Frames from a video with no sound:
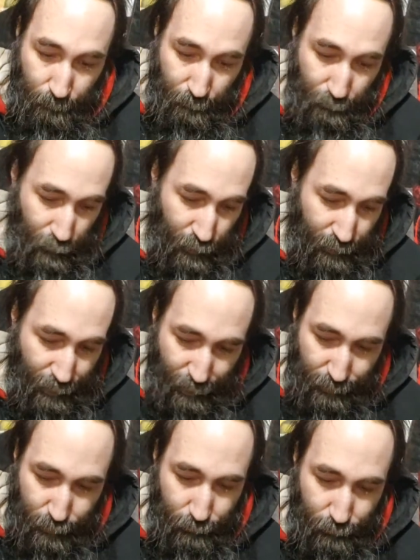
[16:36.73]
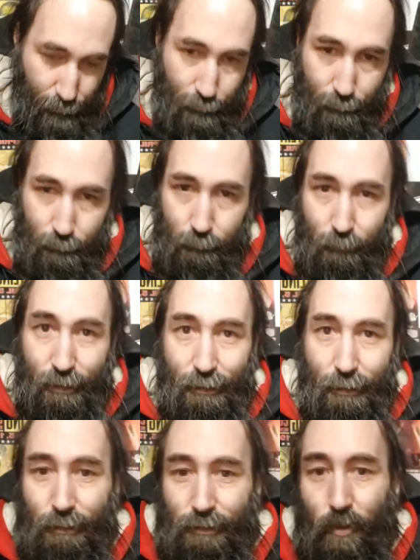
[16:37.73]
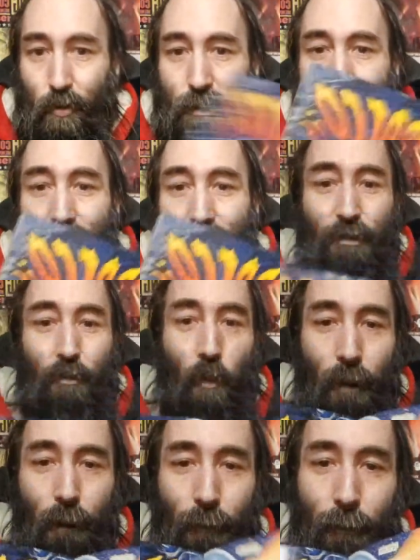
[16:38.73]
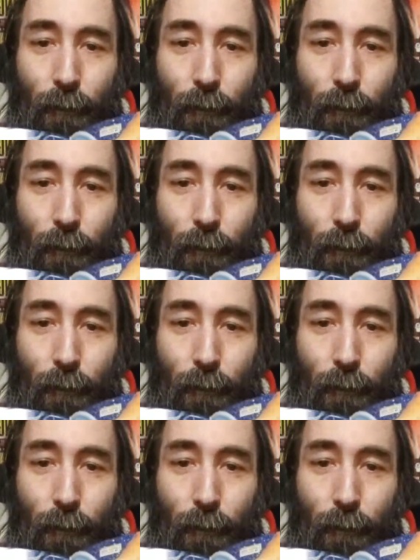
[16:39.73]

But yeah, you can get as crazy as you want.